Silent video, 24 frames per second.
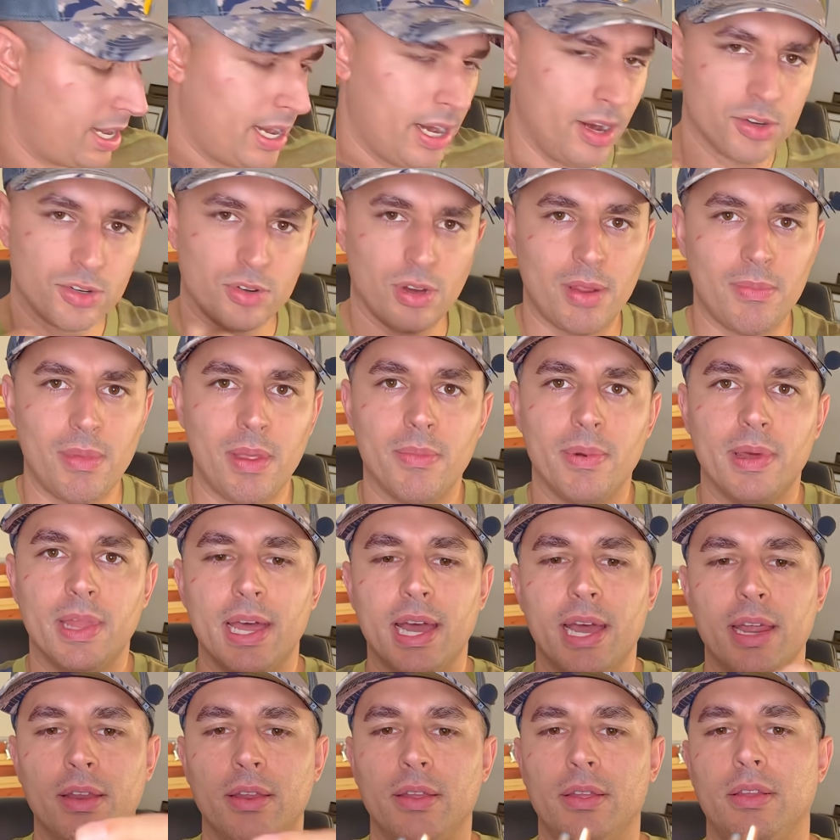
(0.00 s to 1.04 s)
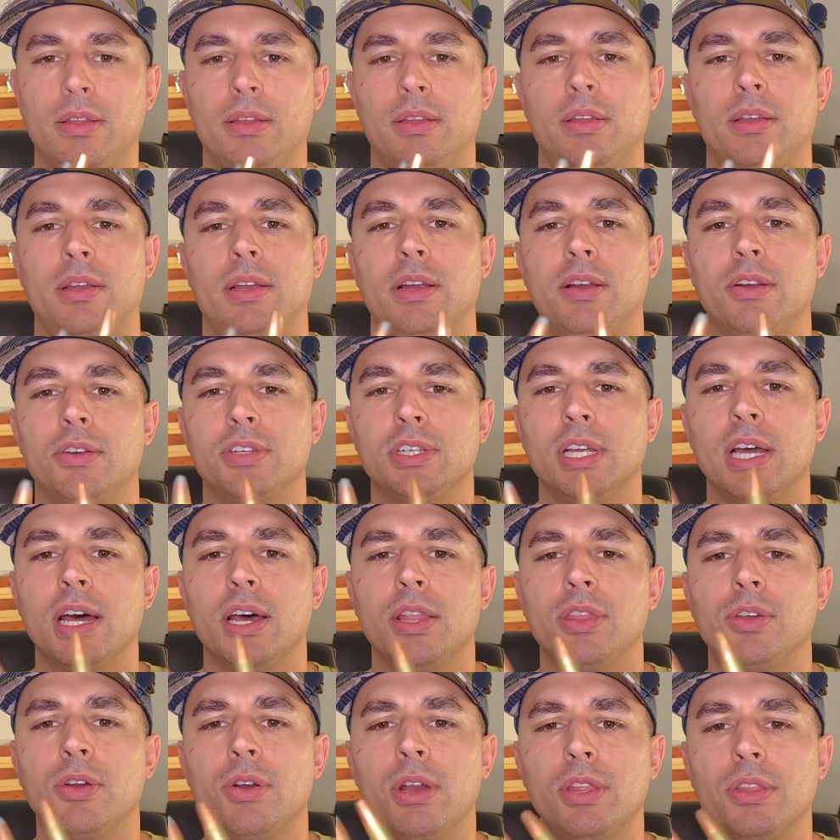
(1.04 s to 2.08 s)
here's what I mean by that. Here's
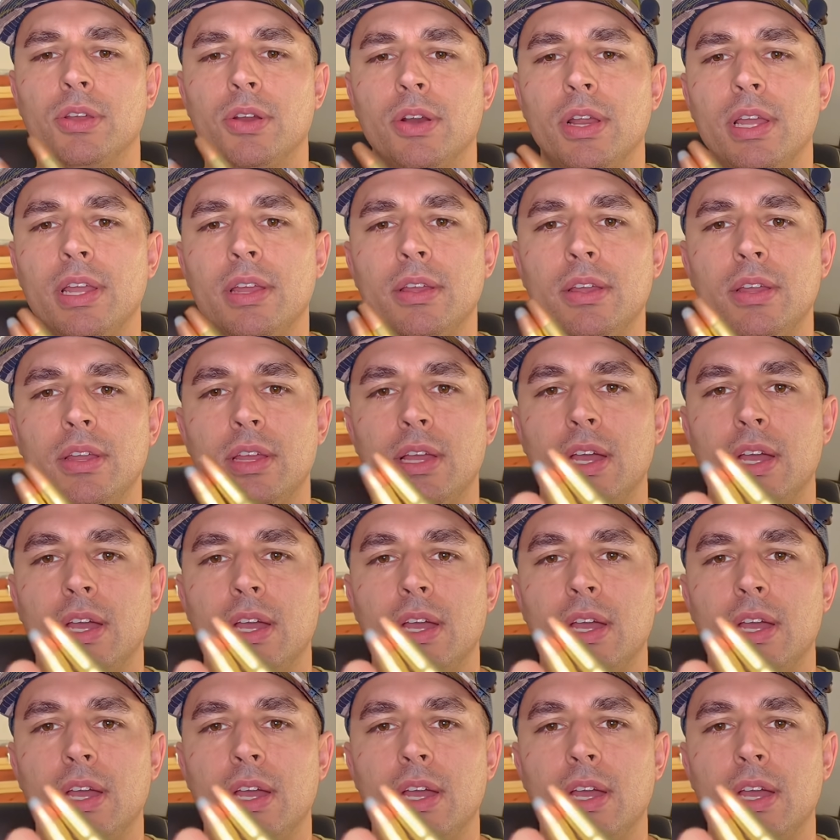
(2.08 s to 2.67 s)
30-30.